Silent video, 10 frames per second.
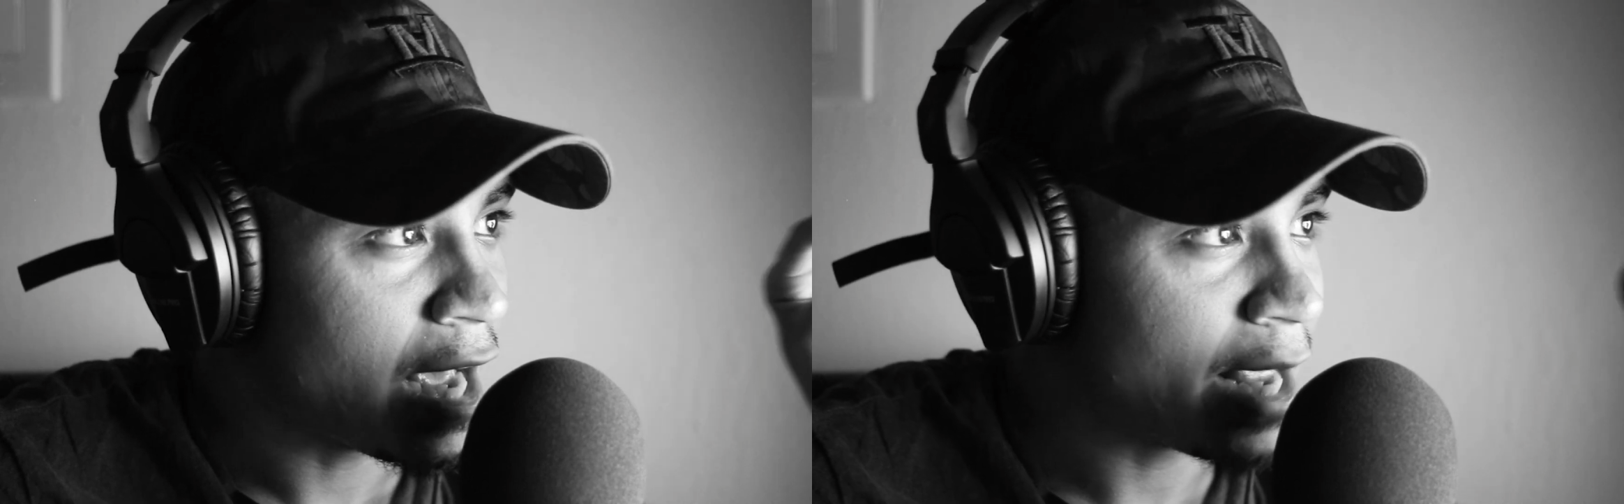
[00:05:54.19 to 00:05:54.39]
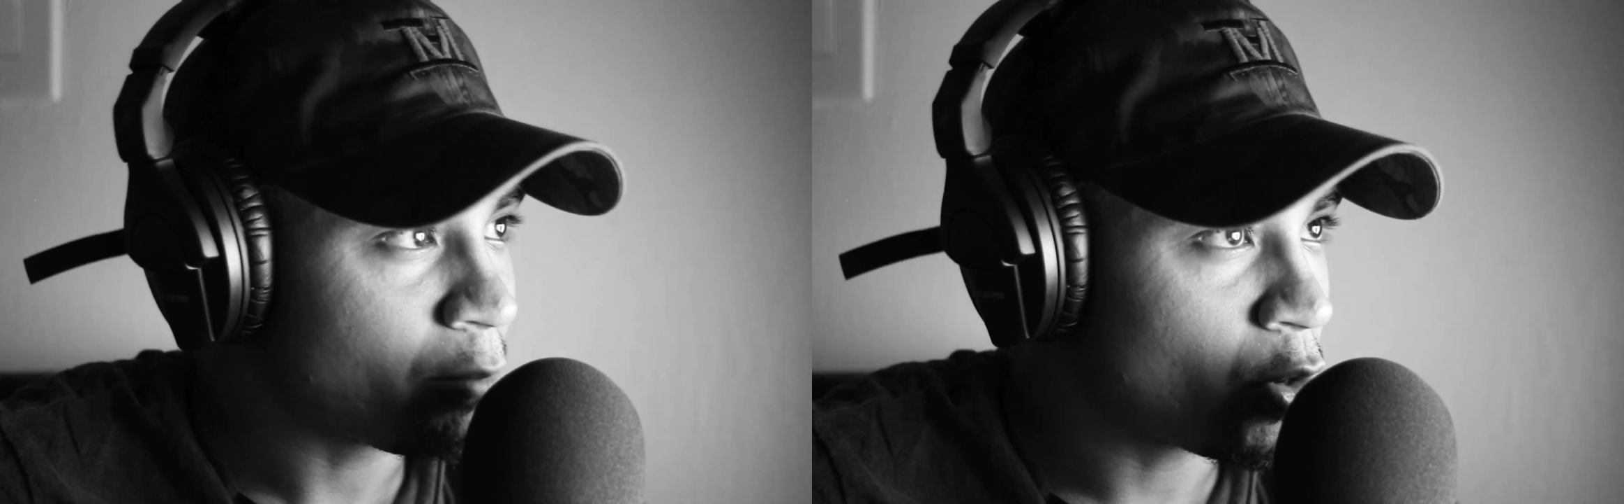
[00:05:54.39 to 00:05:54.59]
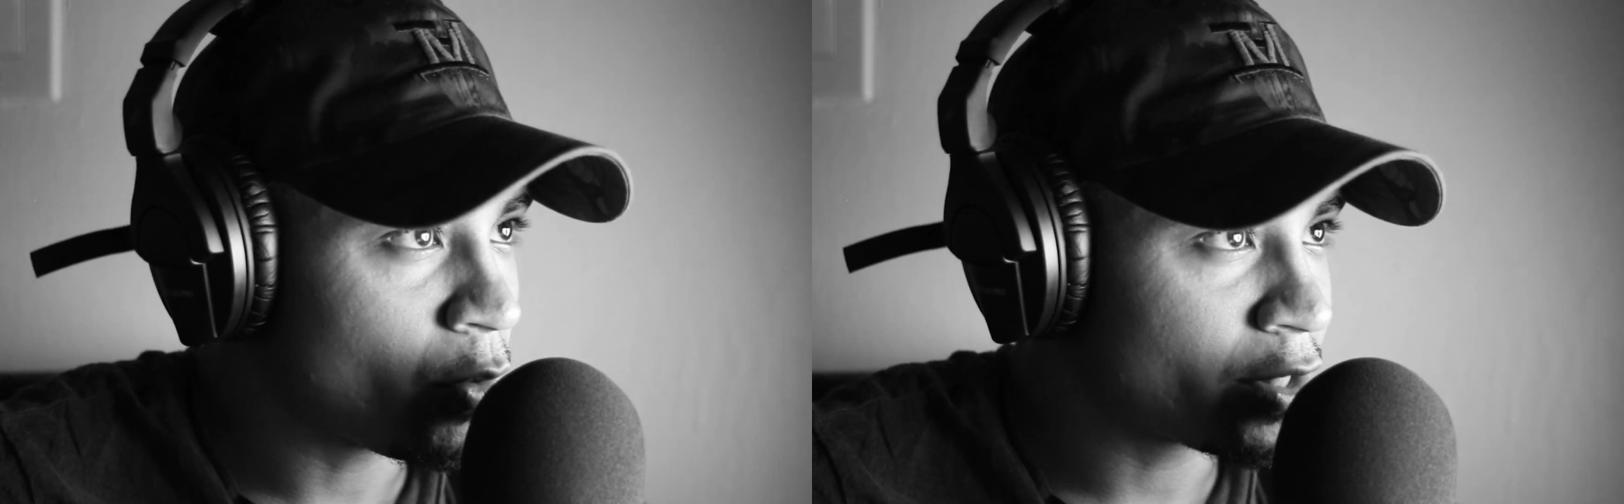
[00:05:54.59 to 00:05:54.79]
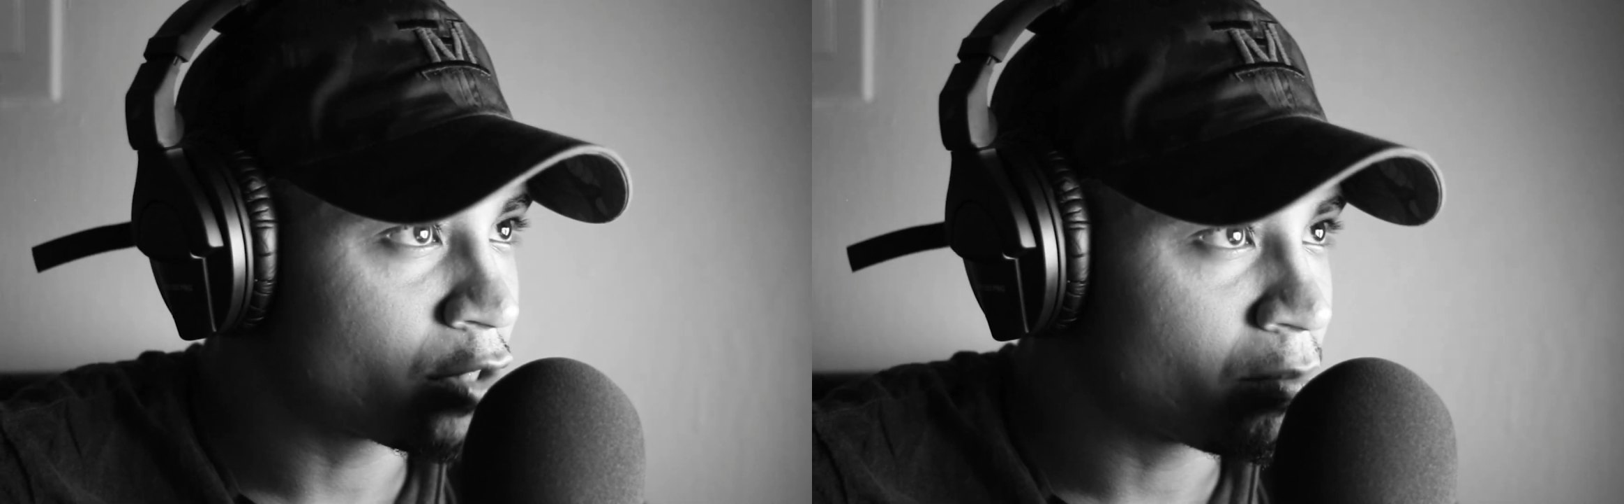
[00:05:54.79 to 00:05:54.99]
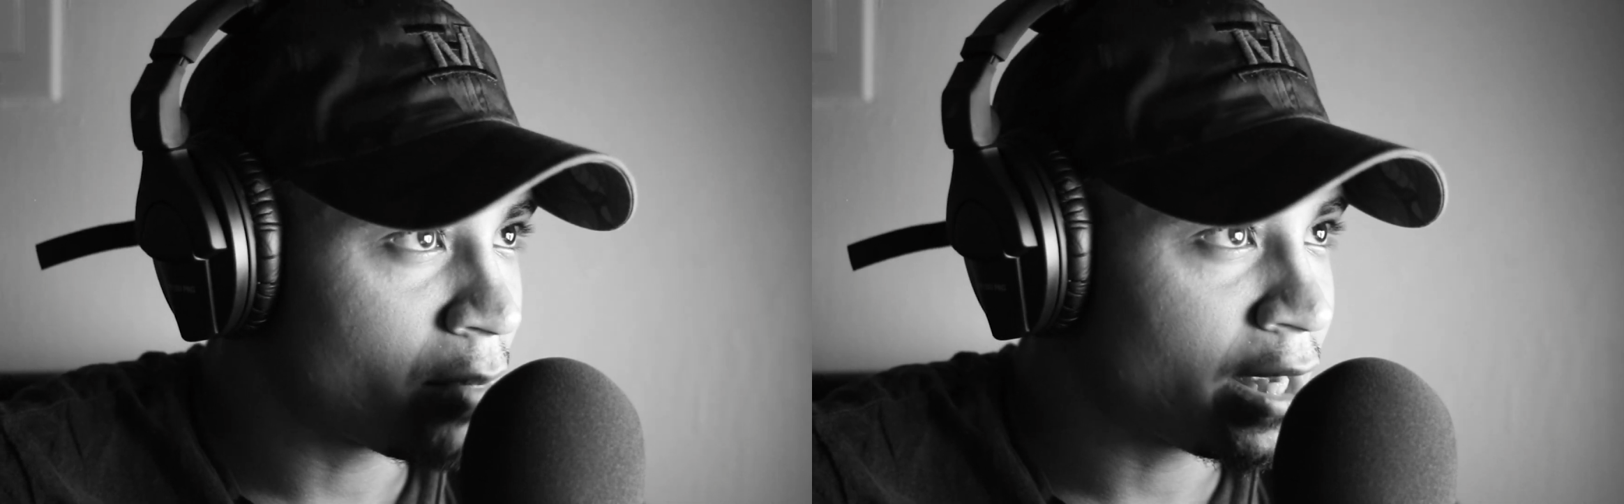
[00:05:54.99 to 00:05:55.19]
I'm going
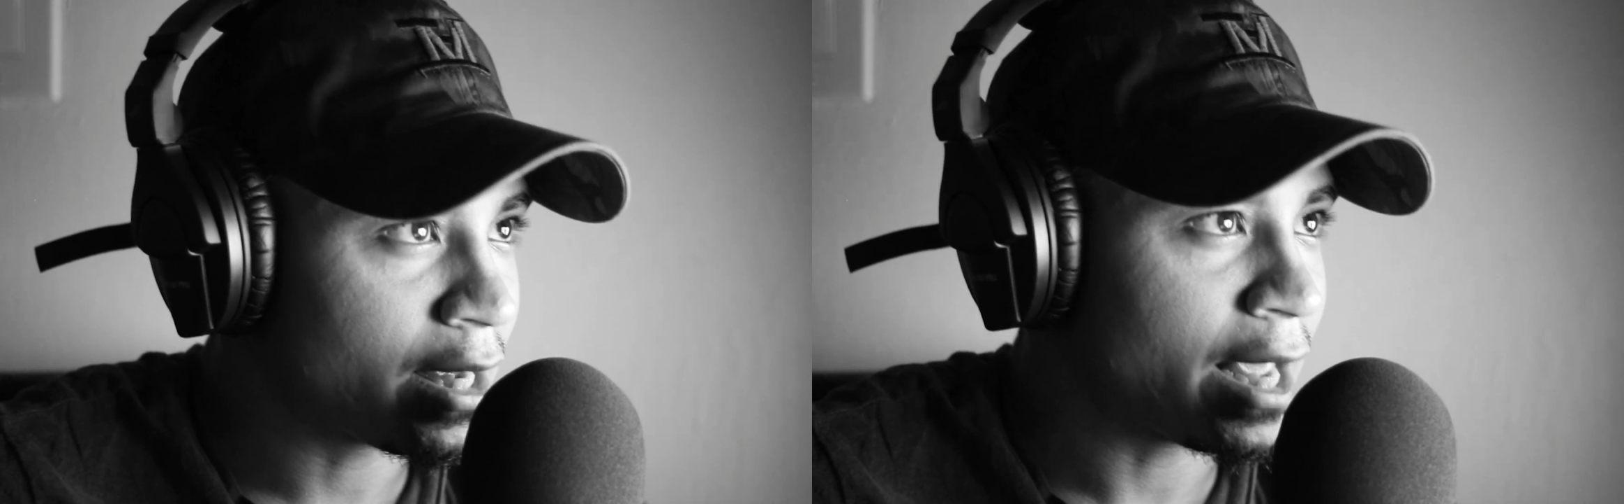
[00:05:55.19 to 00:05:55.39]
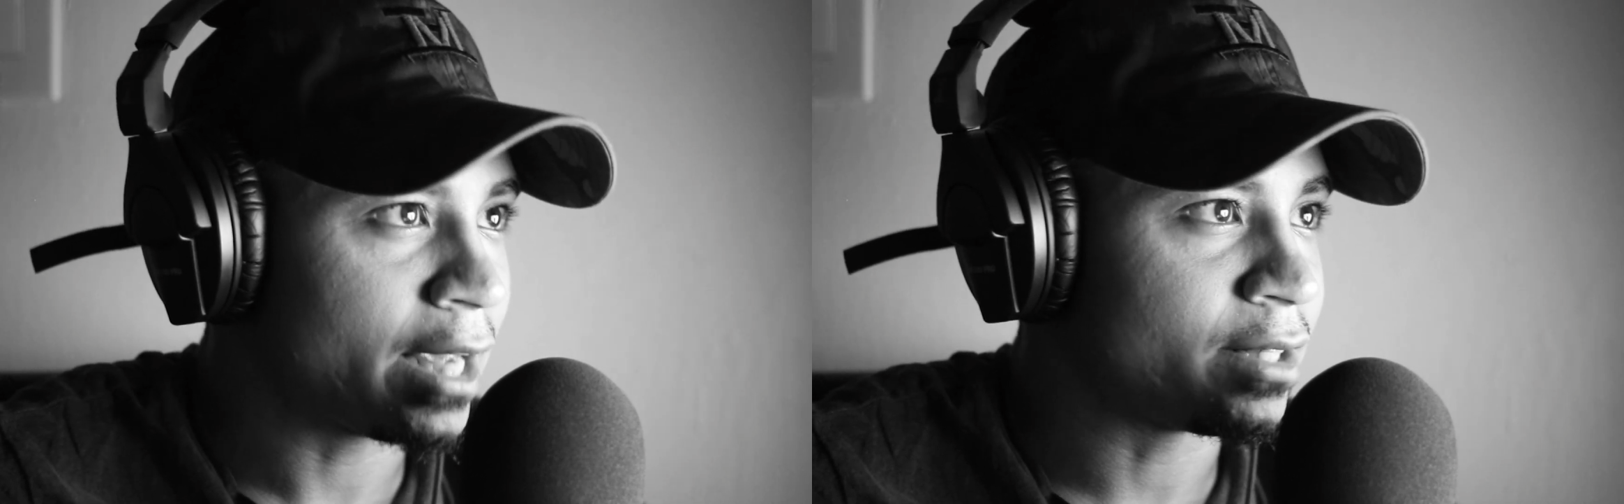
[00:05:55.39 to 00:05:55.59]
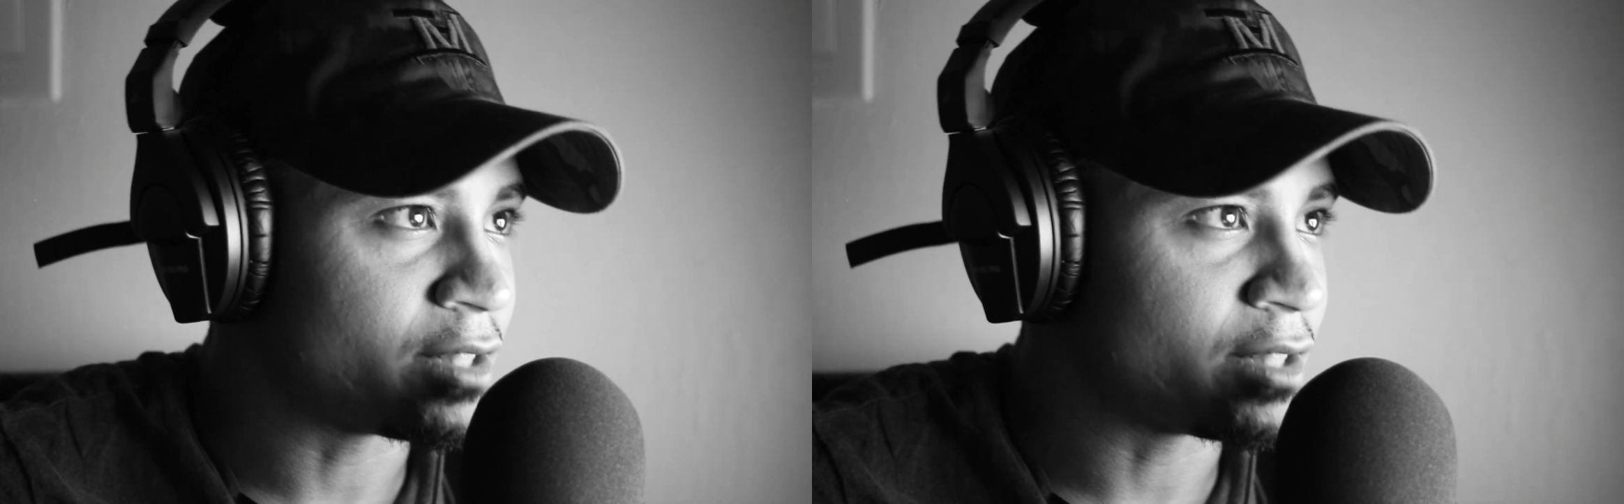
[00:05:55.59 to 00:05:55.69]
to make a